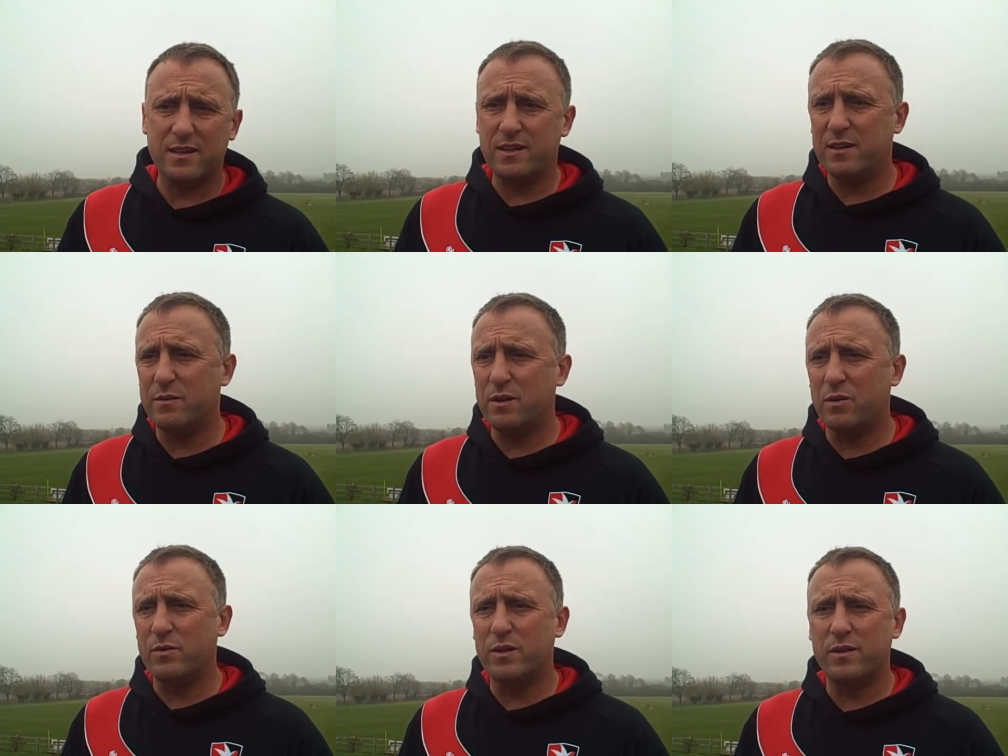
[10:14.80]
you know,
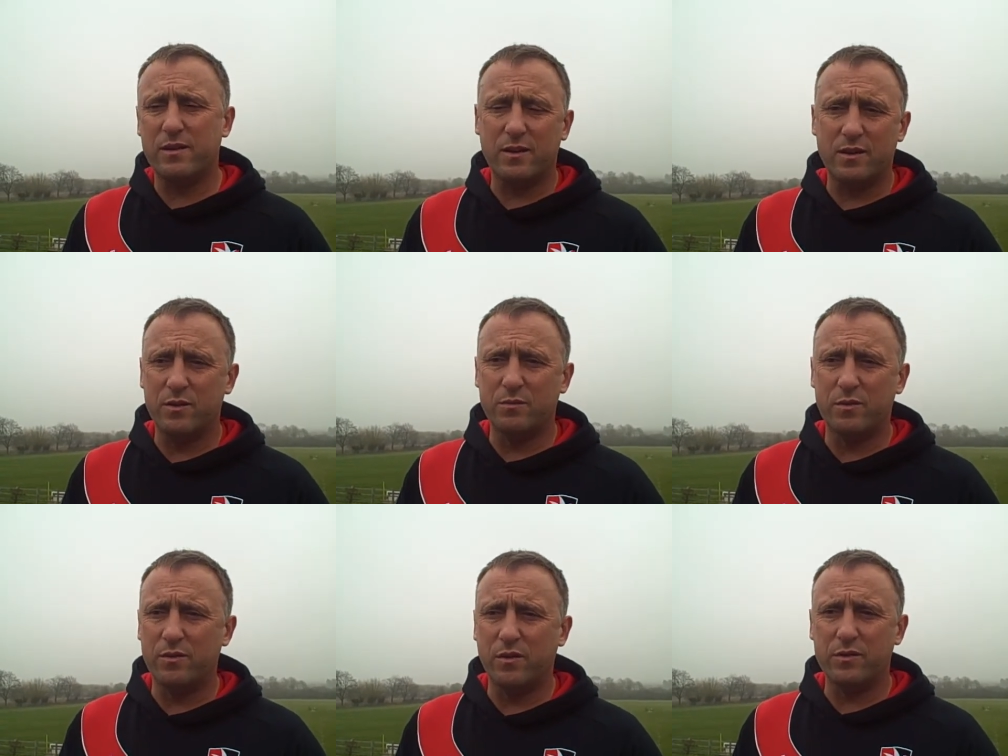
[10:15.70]
along with a number
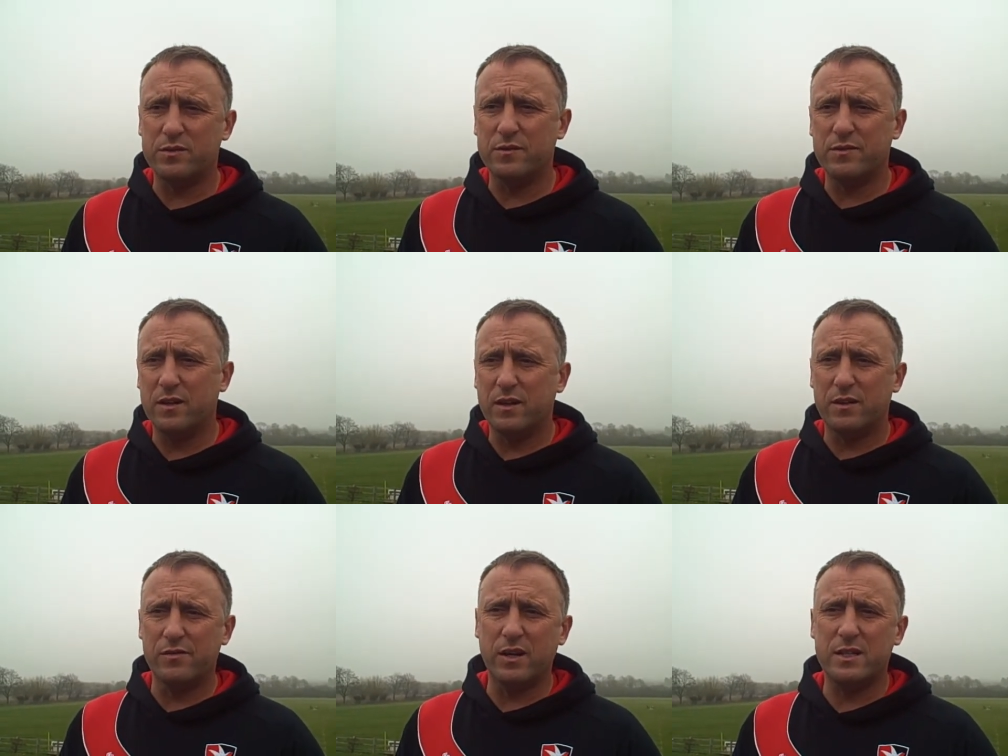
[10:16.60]
of others, have,
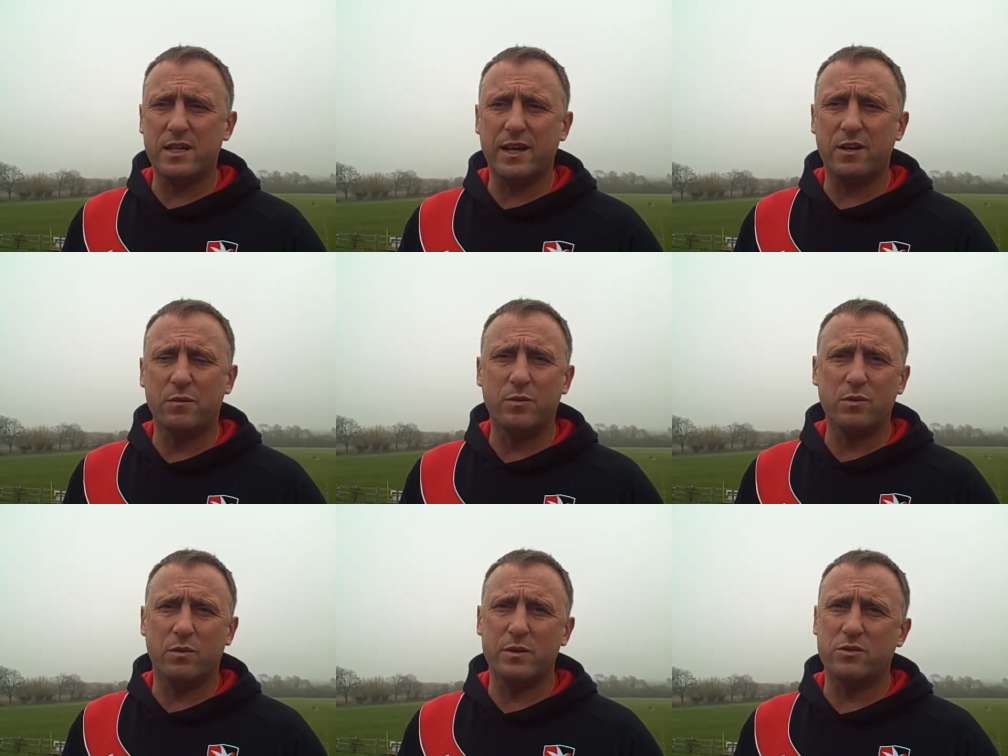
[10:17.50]
have really taken on board
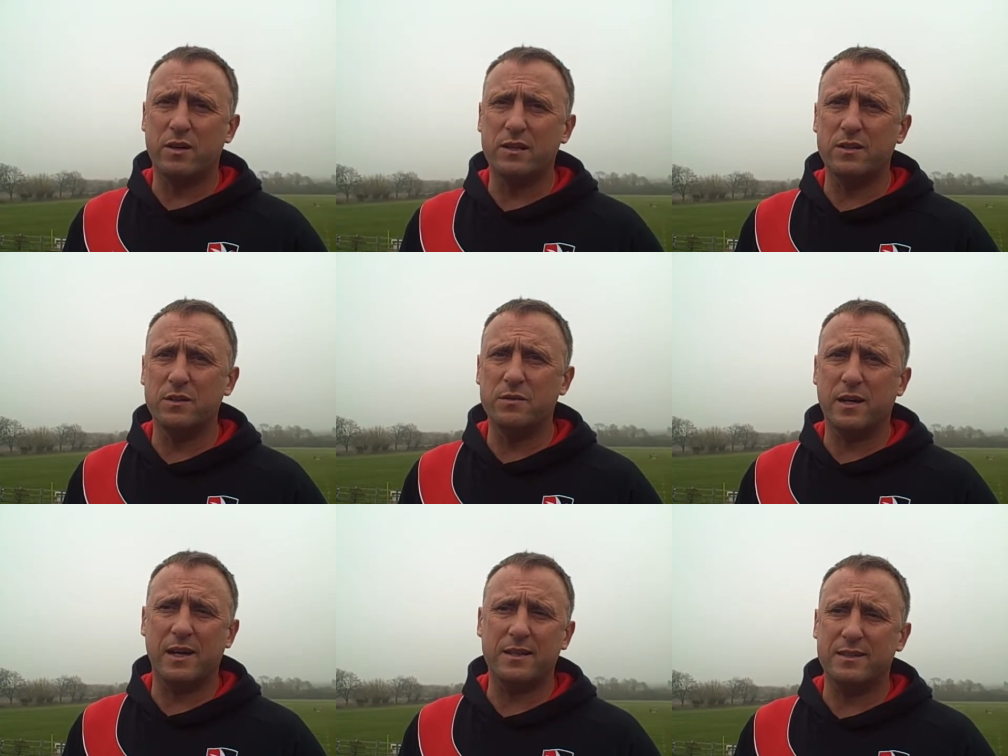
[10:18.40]
what we're trying to do
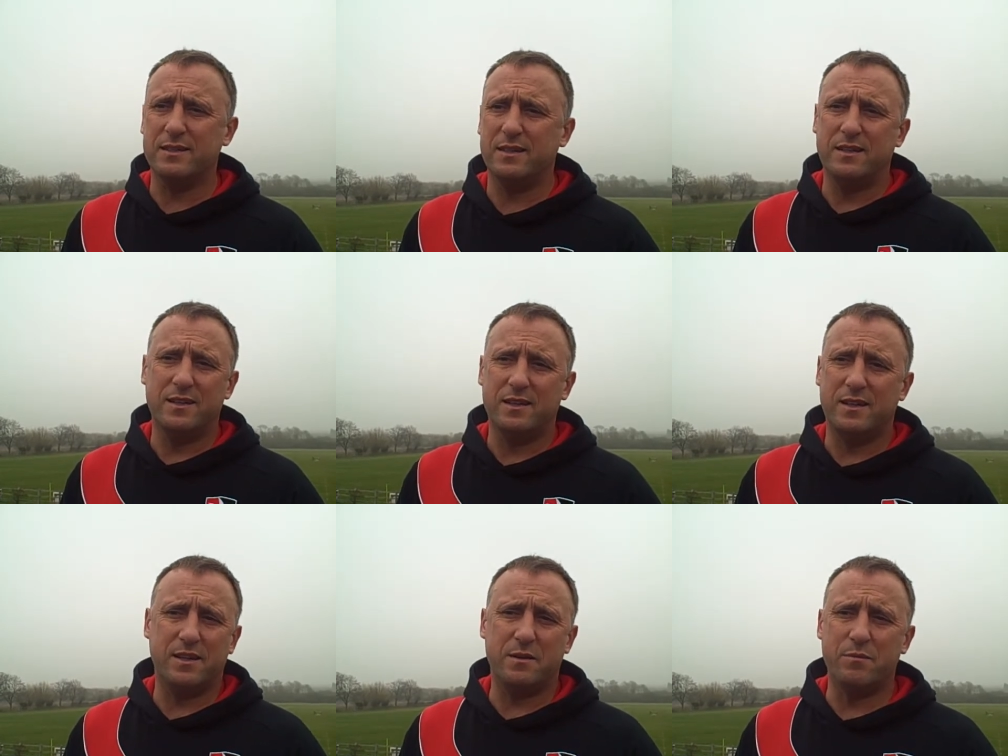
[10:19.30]
and
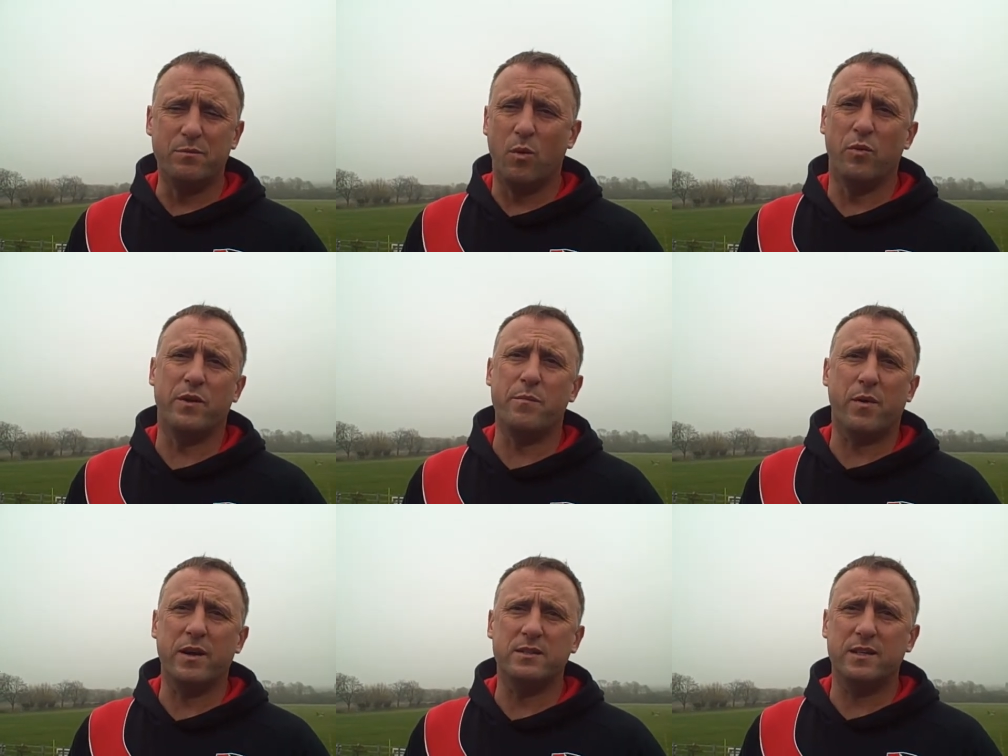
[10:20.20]
and, and more than
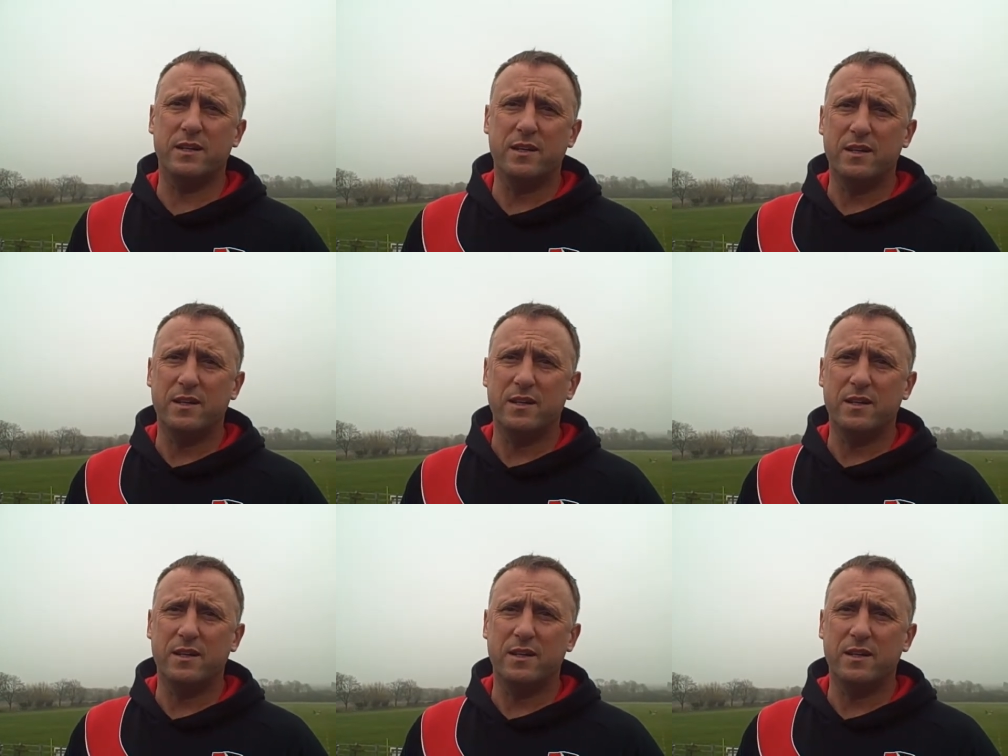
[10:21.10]
embraced it.